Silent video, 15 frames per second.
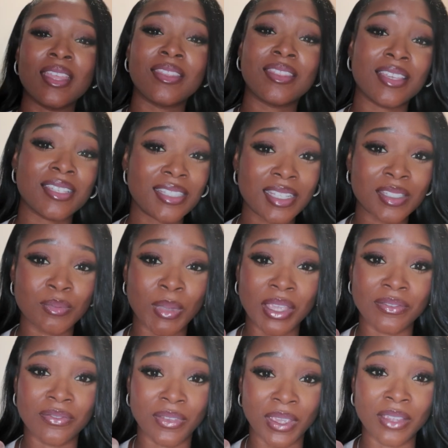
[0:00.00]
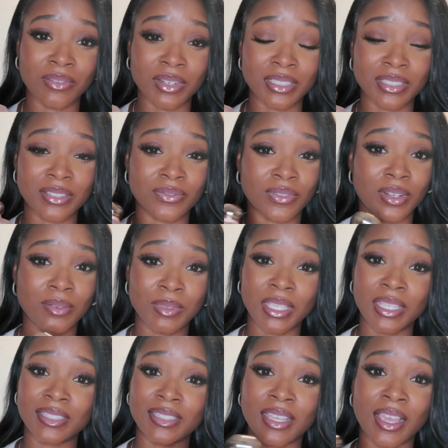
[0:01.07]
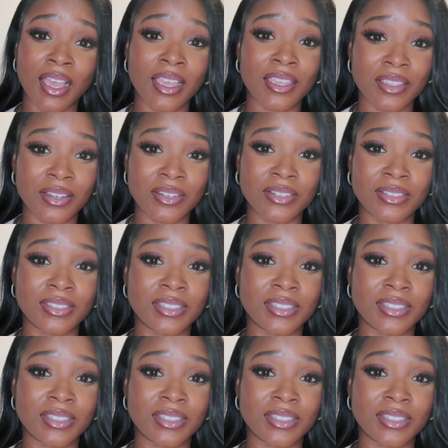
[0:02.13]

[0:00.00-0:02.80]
This is my favorite from the entire